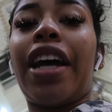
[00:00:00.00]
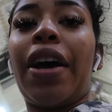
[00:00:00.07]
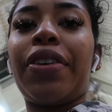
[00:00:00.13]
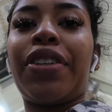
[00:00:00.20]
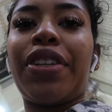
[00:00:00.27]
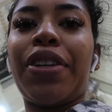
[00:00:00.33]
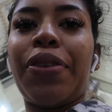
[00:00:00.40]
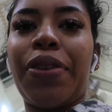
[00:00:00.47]
Shout
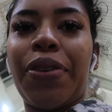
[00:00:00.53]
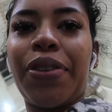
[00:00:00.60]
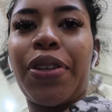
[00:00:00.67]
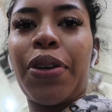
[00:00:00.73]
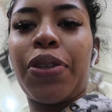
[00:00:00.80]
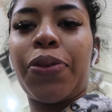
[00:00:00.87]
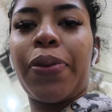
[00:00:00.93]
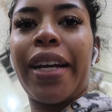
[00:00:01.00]
out to you. You're
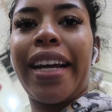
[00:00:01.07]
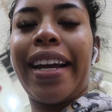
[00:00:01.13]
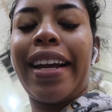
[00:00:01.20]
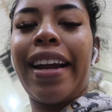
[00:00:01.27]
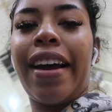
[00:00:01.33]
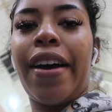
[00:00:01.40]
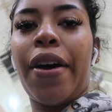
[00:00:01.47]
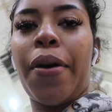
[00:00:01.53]
so sweet.
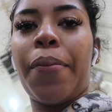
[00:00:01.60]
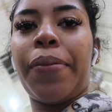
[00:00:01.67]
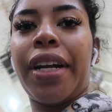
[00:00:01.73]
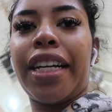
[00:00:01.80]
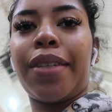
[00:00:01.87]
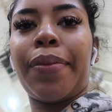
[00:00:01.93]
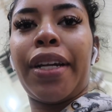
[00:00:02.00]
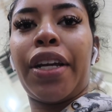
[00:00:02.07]
Um,
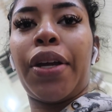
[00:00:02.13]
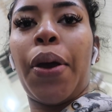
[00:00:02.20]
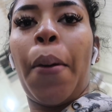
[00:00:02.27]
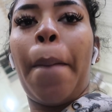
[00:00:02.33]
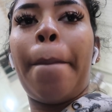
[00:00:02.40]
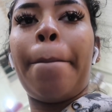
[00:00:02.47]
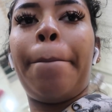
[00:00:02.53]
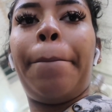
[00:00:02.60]
nice meeting you.
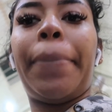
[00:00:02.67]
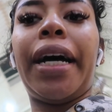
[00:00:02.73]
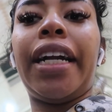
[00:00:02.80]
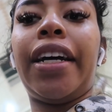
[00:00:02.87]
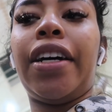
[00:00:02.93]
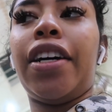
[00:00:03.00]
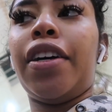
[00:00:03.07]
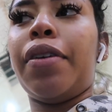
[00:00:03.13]

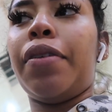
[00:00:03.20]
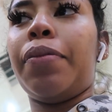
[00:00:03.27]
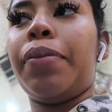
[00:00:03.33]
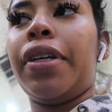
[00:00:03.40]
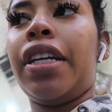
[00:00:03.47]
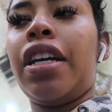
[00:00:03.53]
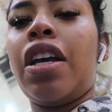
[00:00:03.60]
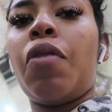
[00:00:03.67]
But
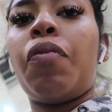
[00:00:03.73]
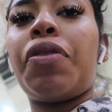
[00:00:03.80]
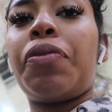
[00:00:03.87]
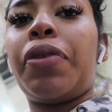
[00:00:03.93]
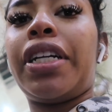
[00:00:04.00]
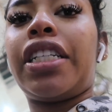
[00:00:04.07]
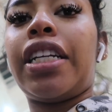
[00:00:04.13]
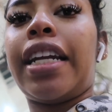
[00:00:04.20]
um, we
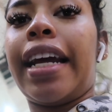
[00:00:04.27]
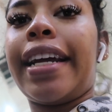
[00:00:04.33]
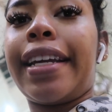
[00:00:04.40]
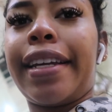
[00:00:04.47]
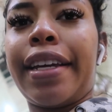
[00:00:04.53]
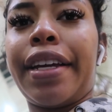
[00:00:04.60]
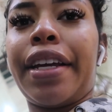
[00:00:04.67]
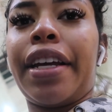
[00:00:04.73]
went to
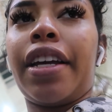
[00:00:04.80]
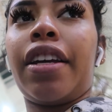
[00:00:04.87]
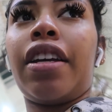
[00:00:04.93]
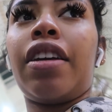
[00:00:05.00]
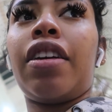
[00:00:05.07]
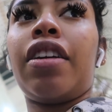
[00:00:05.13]
Nike